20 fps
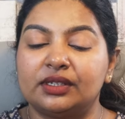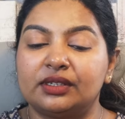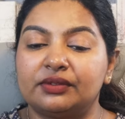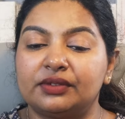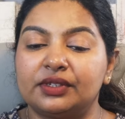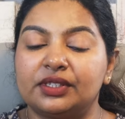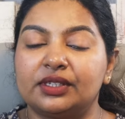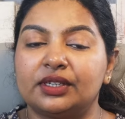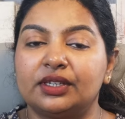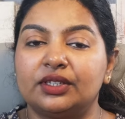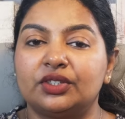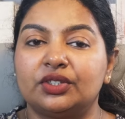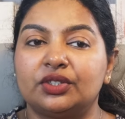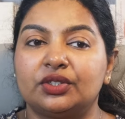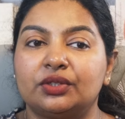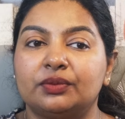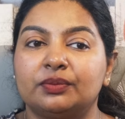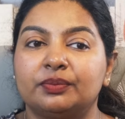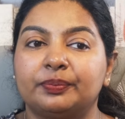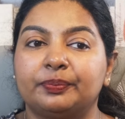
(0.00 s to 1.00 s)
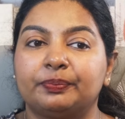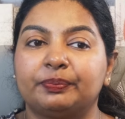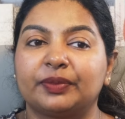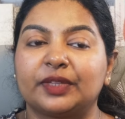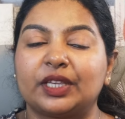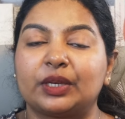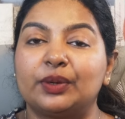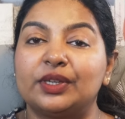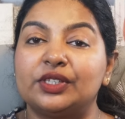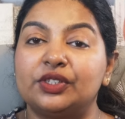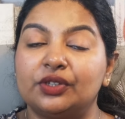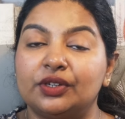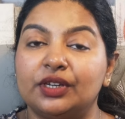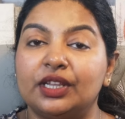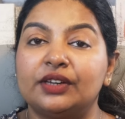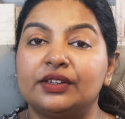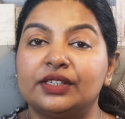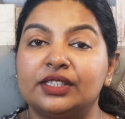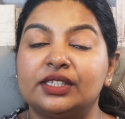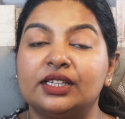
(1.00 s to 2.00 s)
research
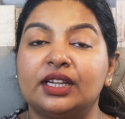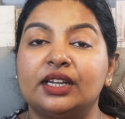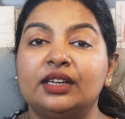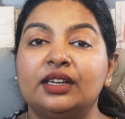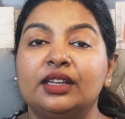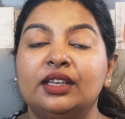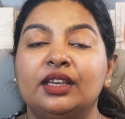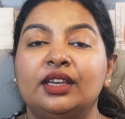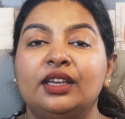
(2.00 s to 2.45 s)
questionnaire is done,